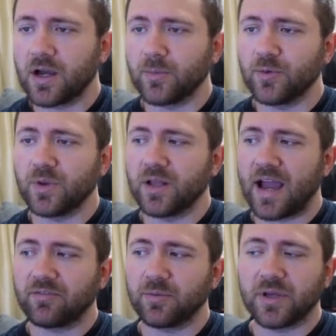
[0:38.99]
you will
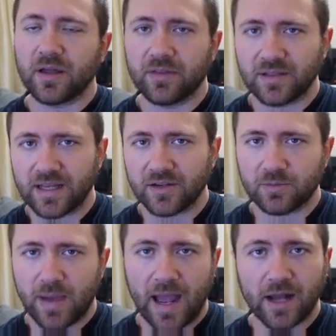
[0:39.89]
have to be on the
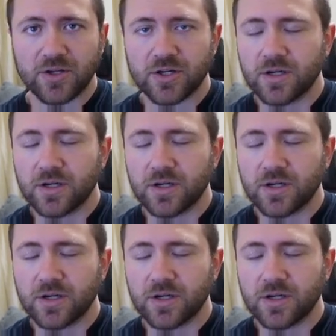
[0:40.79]
latest patch.